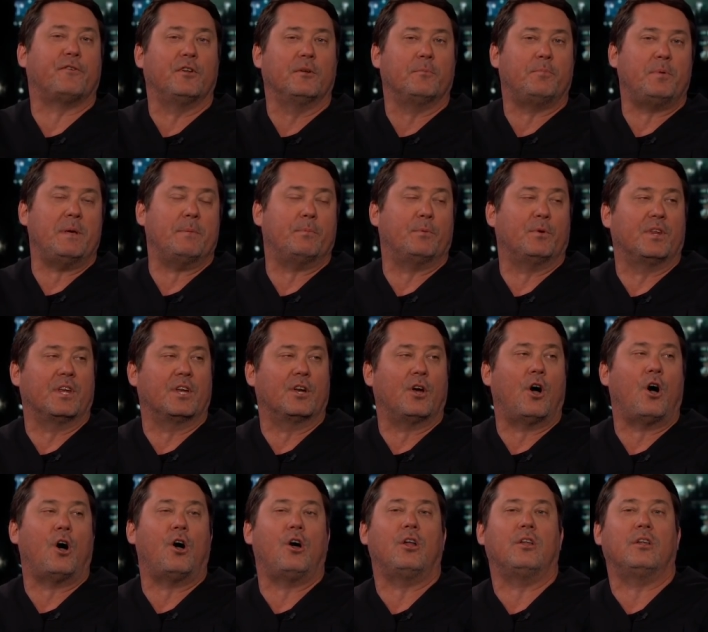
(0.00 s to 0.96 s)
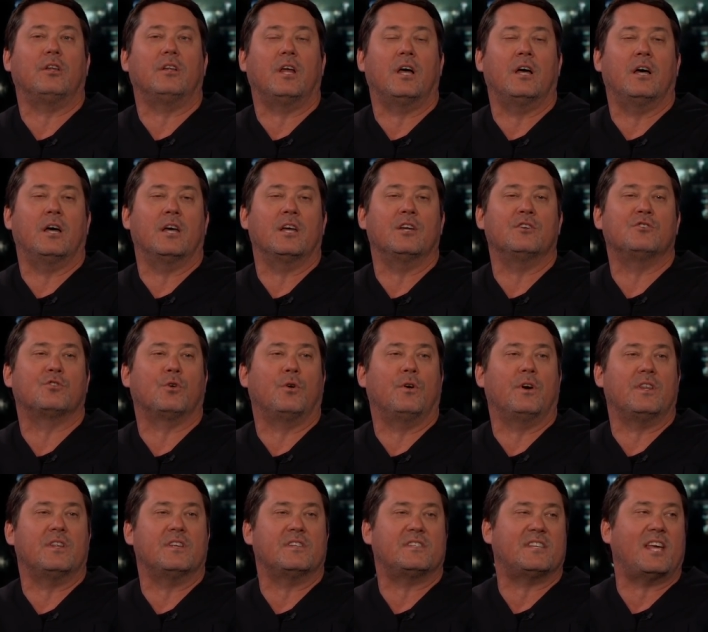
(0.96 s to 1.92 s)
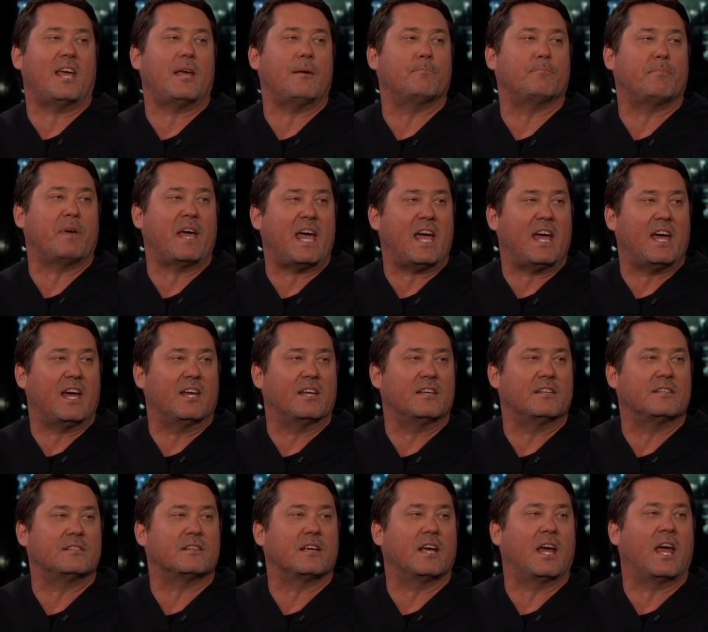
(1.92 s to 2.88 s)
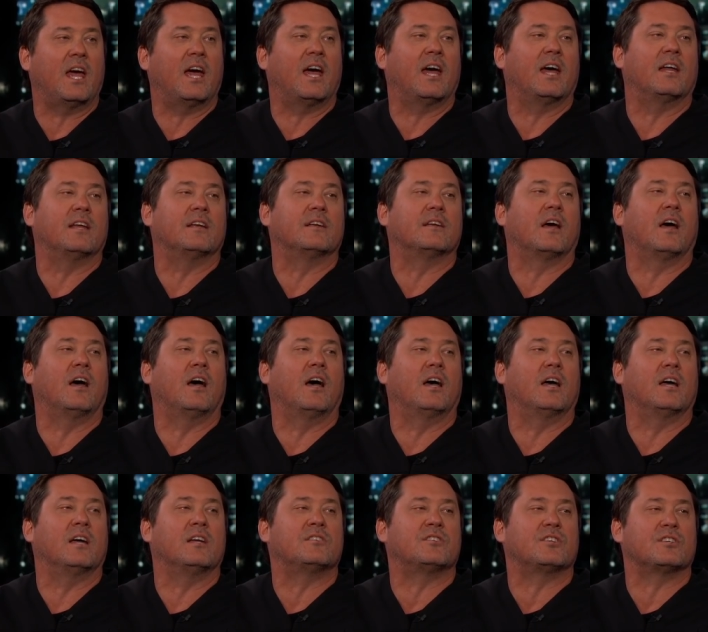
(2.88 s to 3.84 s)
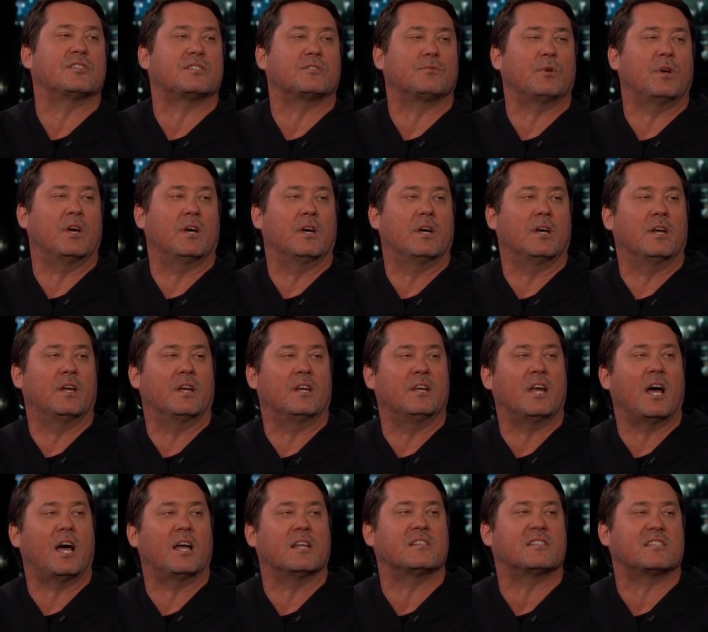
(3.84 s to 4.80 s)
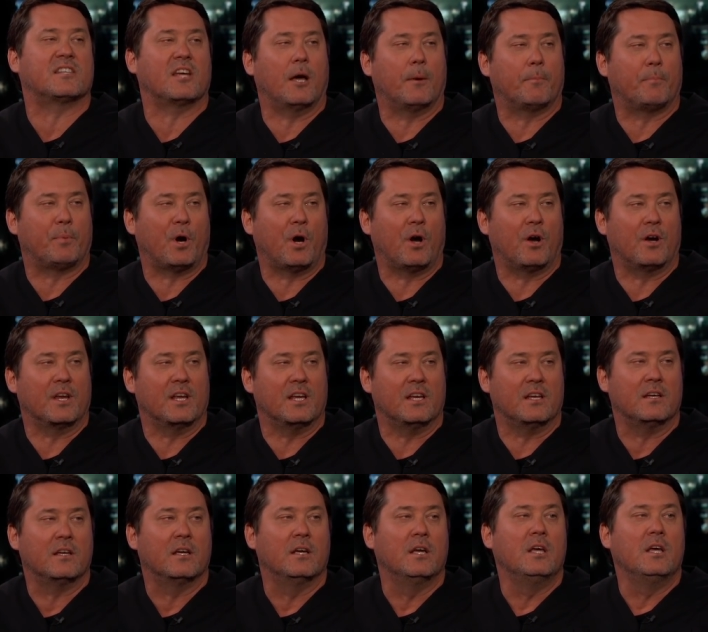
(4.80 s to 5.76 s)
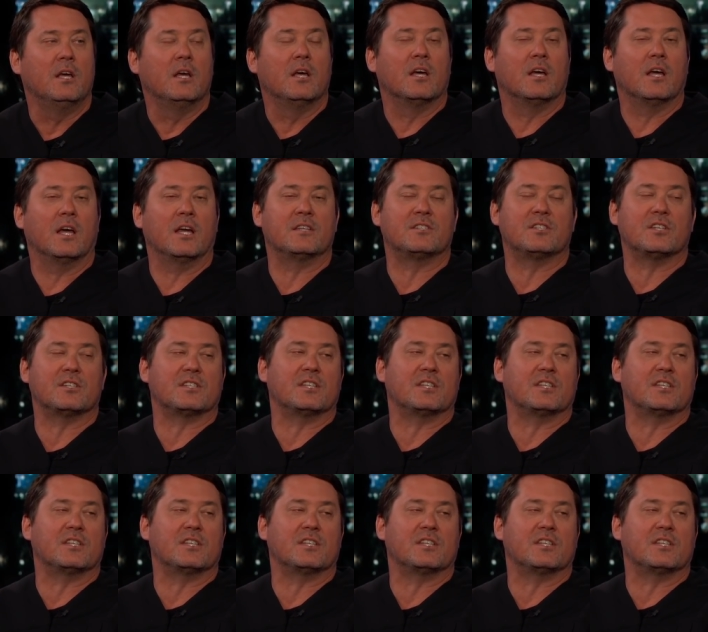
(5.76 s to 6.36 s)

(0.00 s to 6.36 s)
full of people that all uh, enjoy the same band, and uh, it's just uh, a nonstop party. Is it? It's